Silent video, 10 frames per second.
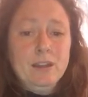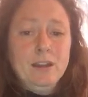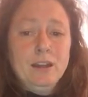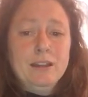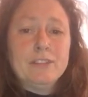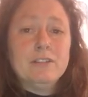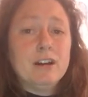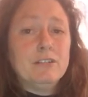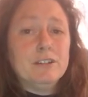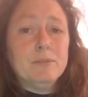And there
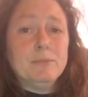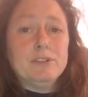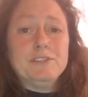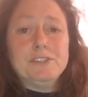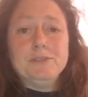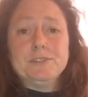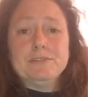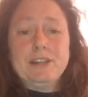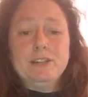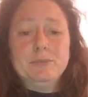are a number of tools
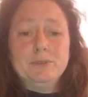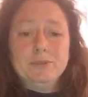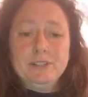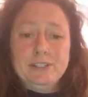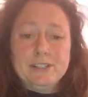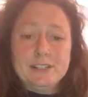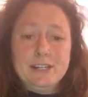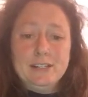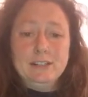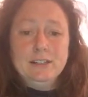available on the
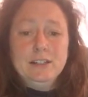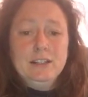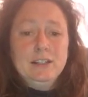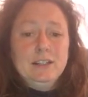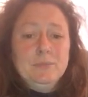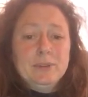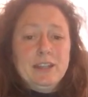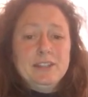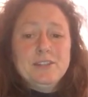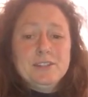internet, but
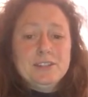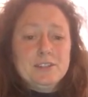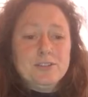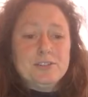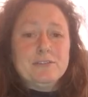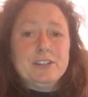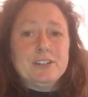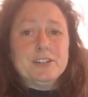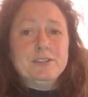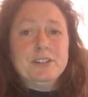their use is
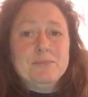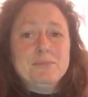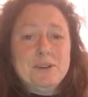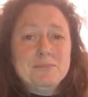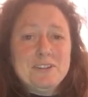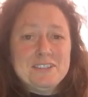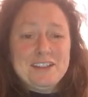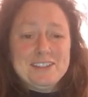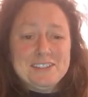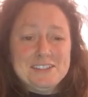controversial, and I'm rather
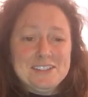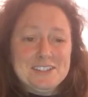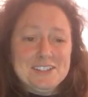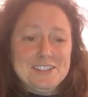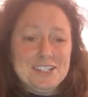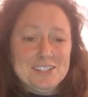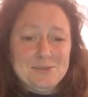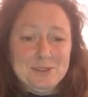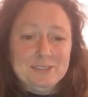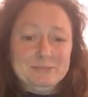hesitant to
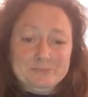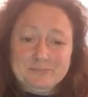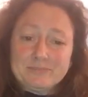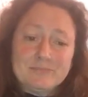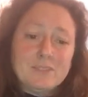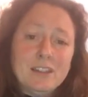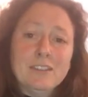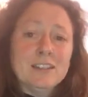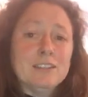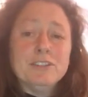suggest one.
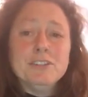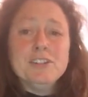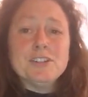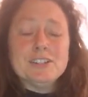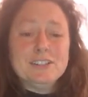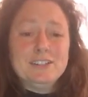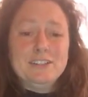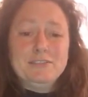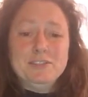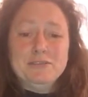I think if you're interested
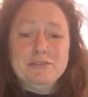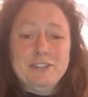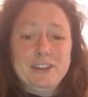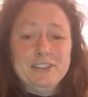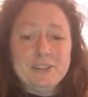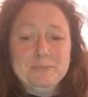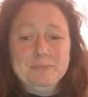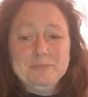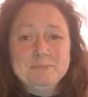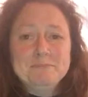enough, you can find
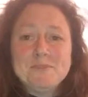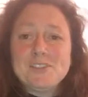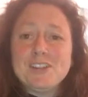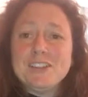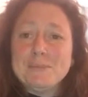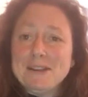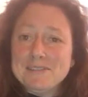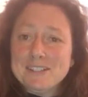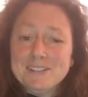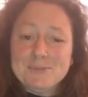them, try them
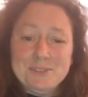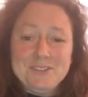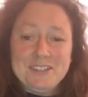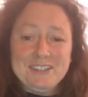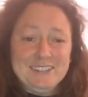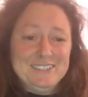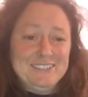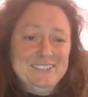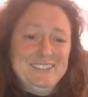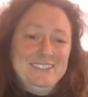out, tell us what you think,
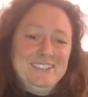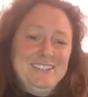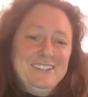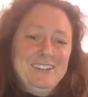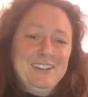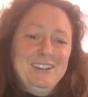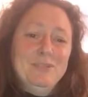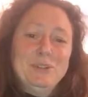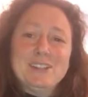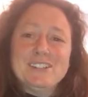
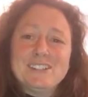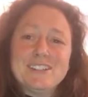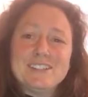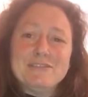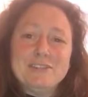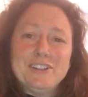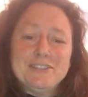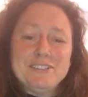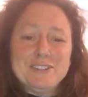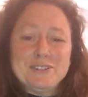and we can discuss it
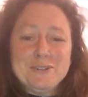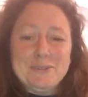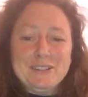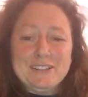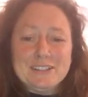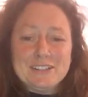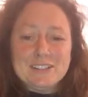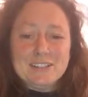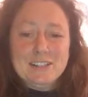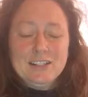further in the comments.